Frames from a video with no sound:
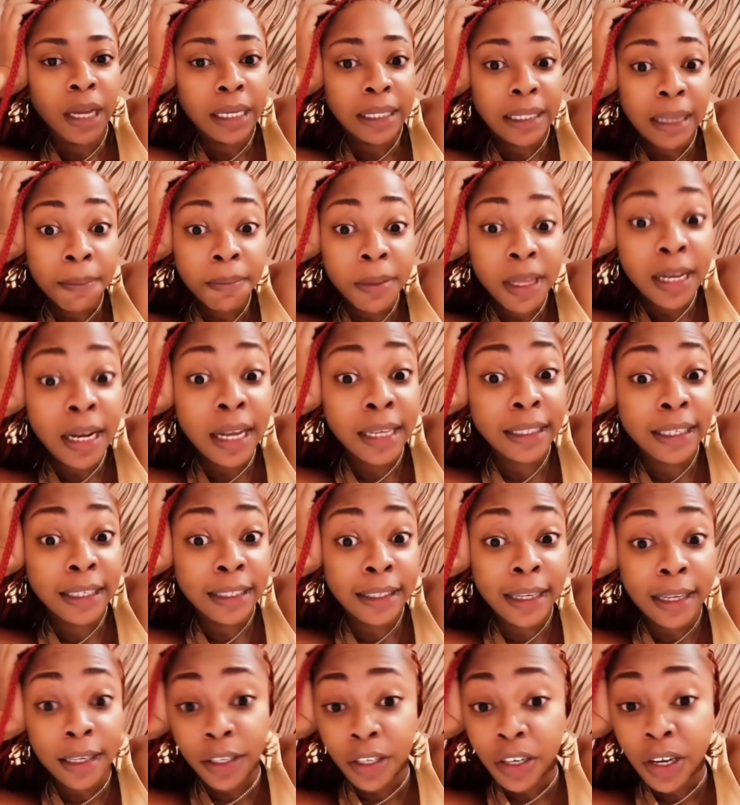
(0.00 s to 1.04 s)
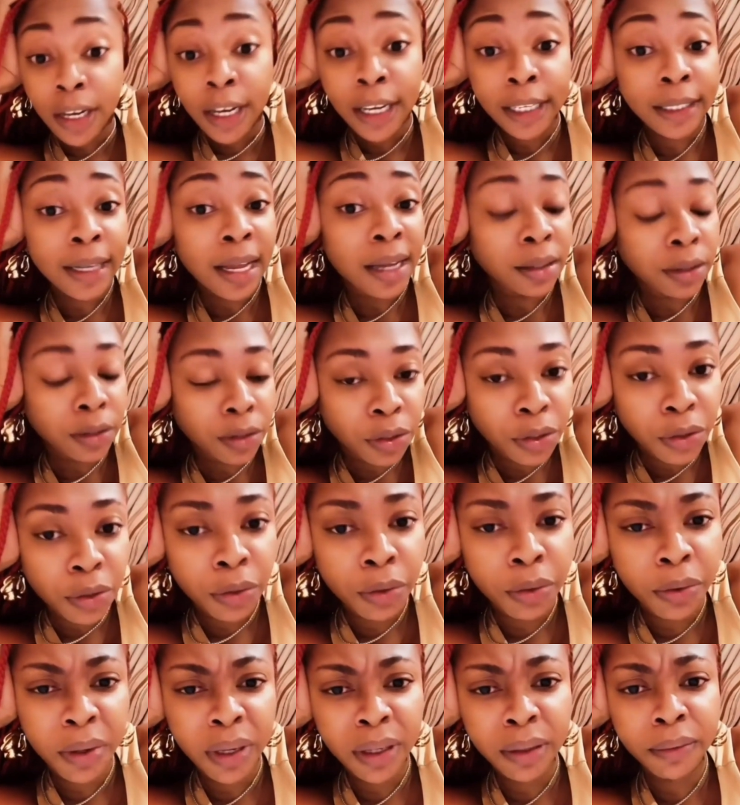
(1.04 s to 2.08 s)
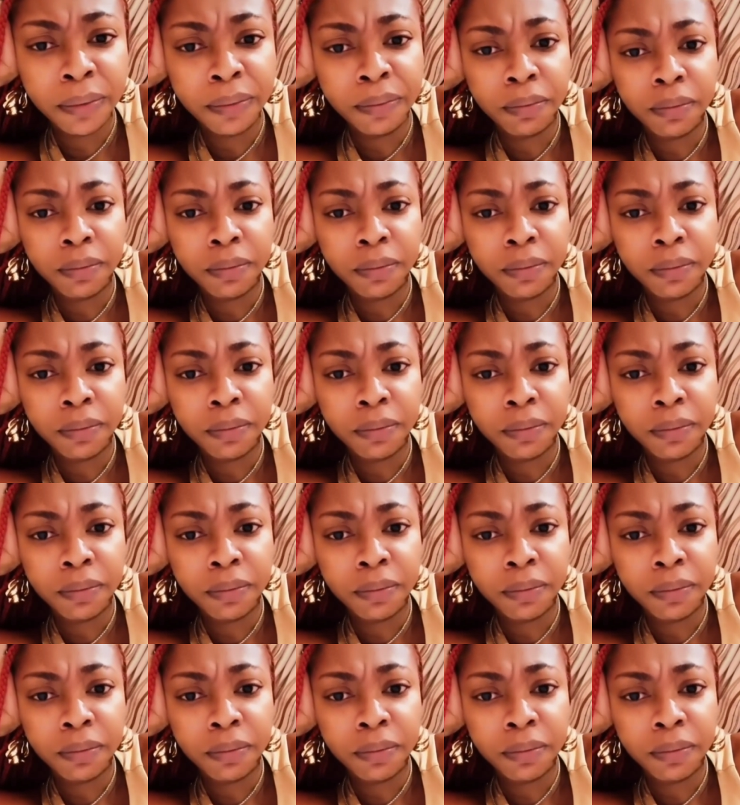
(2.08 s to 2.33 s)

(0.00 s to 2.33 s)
Something as essential as that to children.